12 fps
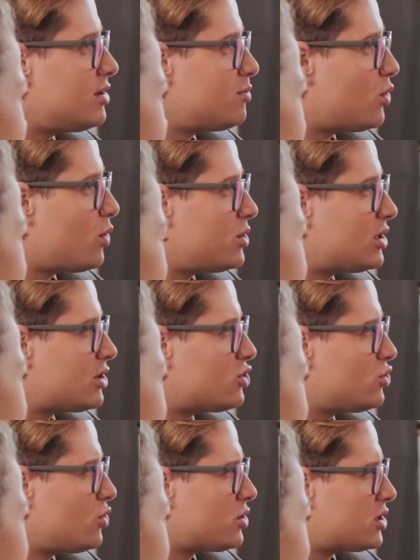opinion is
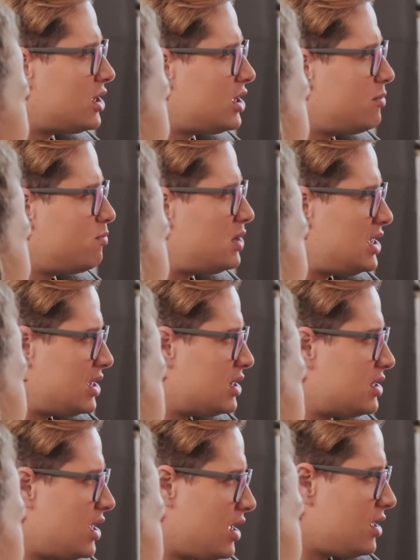a view or
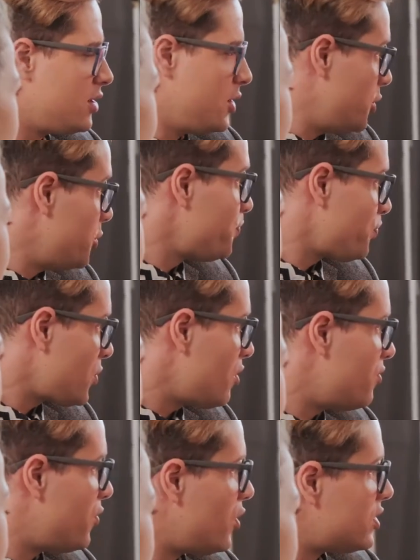judgment formed about
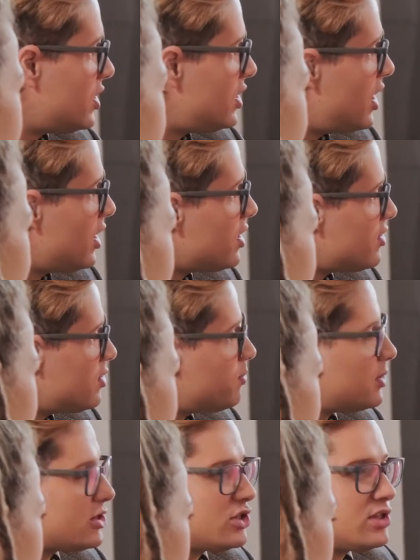something, not
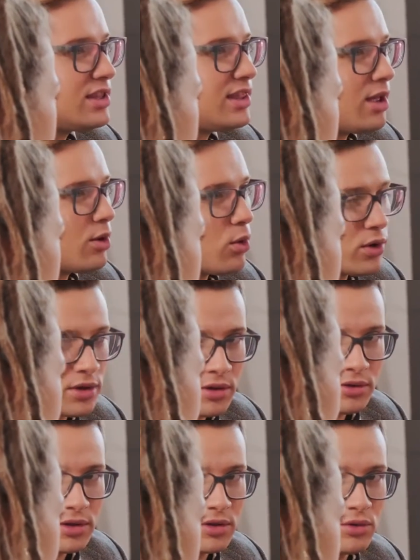necessarily based on
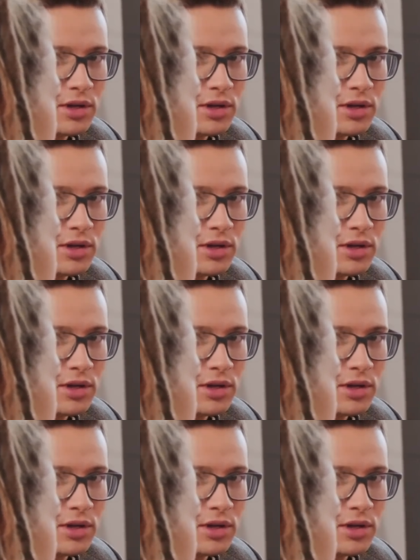fact or